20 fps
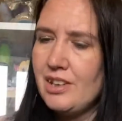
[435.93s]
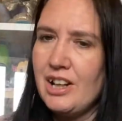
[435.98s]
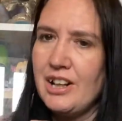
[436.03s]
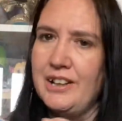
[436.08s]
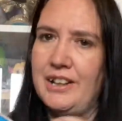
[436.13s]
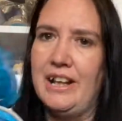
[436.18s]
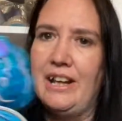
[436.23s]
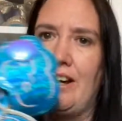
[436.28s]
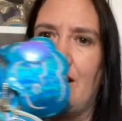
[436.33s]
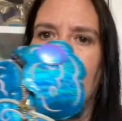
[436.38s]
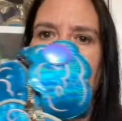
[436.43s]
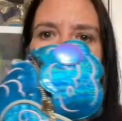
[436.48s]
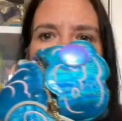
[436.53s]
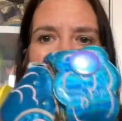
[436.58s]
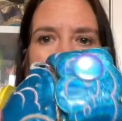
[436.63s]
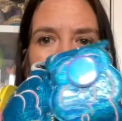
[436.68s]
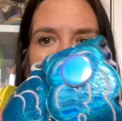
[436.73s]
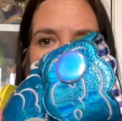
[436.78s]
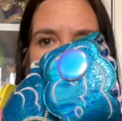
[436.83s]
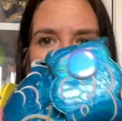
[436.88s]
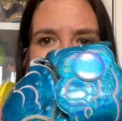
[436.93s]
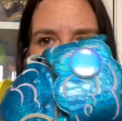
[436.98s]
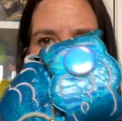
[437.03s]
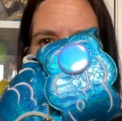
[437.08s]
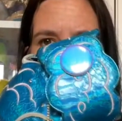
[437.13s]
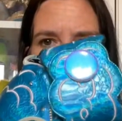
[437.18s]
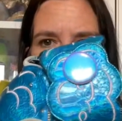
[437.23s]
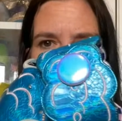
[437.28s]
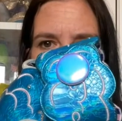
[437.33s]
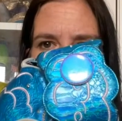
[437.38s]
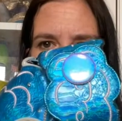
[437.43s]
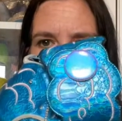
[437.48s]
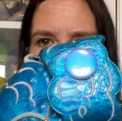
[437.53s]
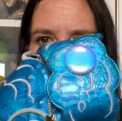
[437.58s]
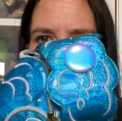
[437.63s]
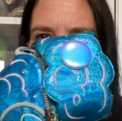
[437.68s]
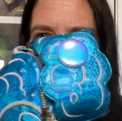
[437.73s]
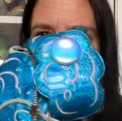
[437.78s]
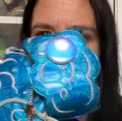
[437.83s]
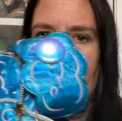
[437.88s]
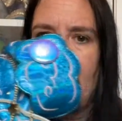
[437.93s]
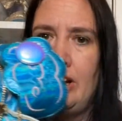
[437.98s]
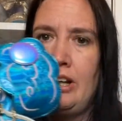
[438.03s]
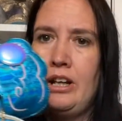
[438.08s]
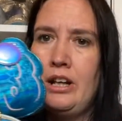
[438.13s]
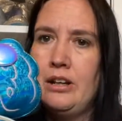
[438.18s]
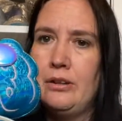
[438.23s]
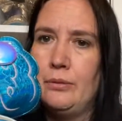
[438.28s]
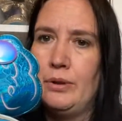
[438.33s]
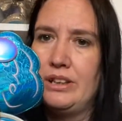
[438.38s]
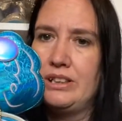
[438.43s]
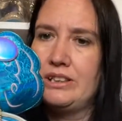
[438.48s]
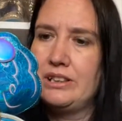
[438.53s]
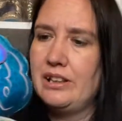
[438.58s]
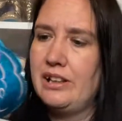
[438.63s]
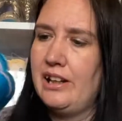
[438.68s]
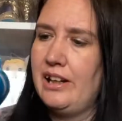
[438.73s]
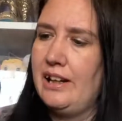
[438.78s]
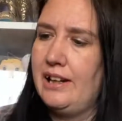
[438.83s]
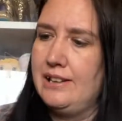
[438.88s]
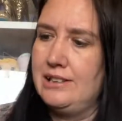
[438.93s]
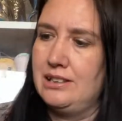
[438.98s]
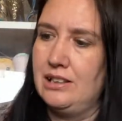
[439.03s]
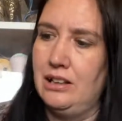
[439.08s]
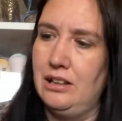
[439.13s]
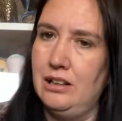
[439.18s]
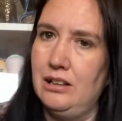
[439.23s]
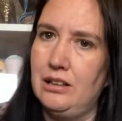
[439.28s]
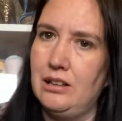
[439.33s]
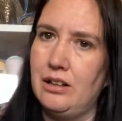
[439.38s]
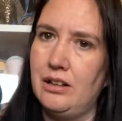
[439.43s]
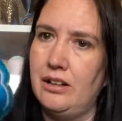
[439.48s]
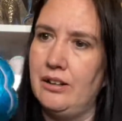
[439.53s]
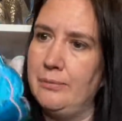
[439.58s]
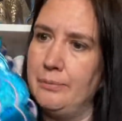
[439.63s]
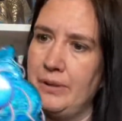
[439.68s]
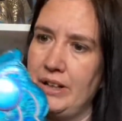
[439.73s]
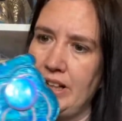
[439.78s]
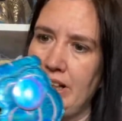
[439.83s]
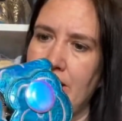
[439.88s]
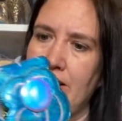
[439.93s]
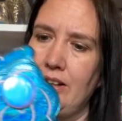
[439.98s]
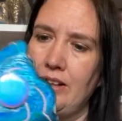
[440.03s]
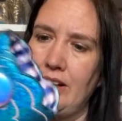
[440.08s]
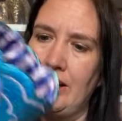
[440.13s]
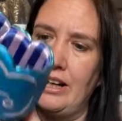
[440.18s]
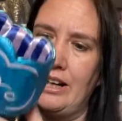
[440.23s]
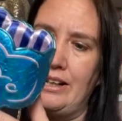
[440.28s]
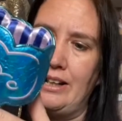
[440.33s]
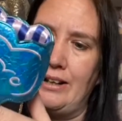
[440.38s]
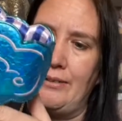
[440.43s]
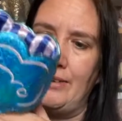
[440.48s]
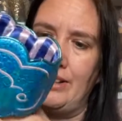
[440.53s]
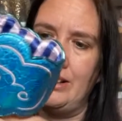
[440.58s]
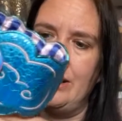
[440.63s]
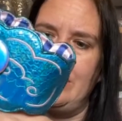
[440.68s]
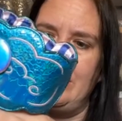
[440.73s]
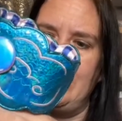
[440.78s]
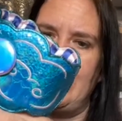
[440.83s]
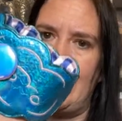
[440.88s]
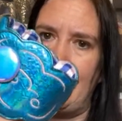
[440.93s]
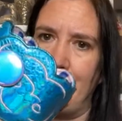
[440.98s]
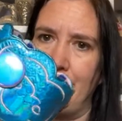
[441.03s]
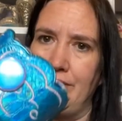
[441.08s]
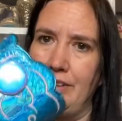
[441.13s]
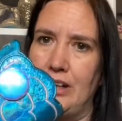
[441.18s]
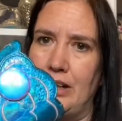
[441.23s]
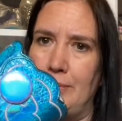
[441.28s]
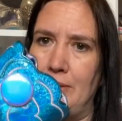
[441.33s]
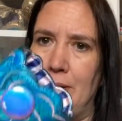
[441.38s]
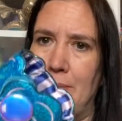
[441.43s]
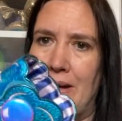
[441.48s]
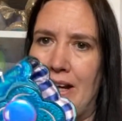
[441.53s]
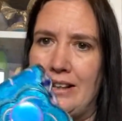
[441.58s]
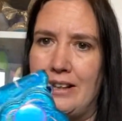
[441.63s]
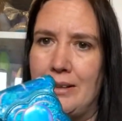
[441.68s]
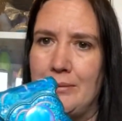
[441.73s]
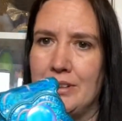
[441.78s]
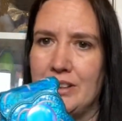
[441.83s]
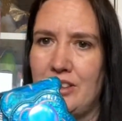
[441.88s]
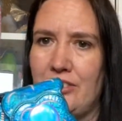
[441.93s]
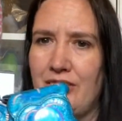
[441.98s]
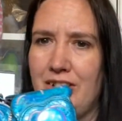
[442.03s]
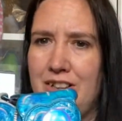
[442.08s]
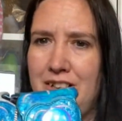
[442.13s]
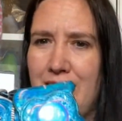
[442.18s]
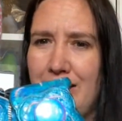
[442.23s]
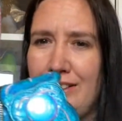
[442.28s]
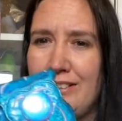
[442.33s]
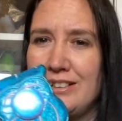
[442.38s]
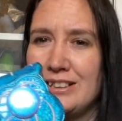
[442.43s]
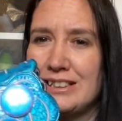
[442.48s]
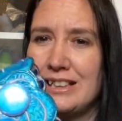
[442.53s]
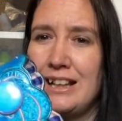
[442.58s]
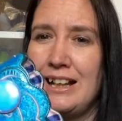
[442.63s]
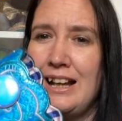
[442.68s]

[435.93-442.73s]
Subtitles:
They are £285, which is a lot of money, and I would never normally pay that much for shoes,